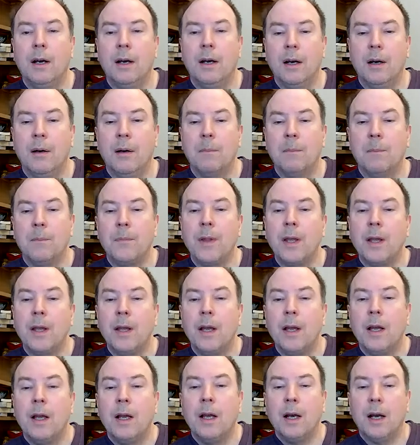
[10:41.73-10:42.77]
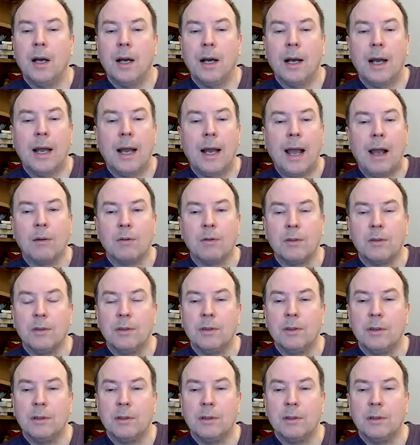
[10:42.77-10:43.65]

How